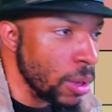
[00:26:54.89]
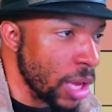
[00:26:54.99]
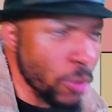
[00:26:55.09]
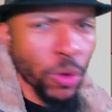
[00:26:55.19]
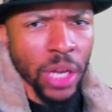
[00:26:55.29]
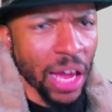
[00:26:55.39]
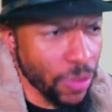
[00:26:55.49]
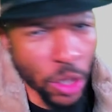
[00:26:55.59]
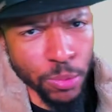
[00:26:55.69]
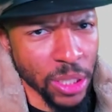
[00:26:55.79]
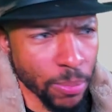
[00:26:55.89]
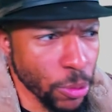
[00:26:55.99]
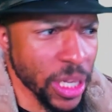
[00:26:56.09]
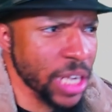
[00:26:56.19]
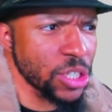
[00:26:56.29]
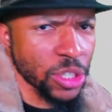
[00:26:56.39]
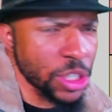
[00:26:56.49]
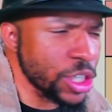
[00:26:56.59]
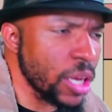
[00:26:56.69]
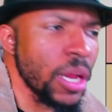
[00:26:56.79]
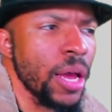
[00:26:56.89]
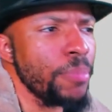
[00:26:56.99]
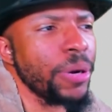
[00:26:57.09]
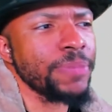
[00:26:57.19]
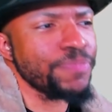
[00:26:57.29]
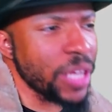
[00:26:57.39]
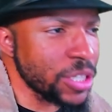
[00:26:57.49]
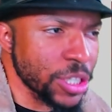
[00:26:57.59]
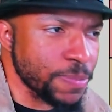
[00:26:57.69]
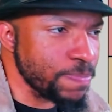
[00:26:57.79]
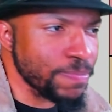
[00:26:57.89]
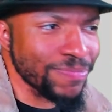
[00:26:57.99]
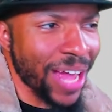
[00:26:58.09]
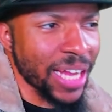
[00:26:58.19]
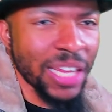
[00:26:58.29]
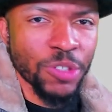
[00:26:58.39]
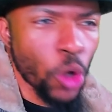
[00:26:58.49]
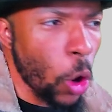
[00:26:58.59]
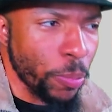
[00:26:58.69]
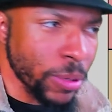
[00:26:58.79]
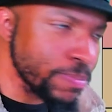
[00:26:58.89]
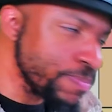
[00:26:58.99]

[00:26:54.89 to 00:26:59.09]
In real life, 100% bolt action is legit, but it's just, it leaves you open.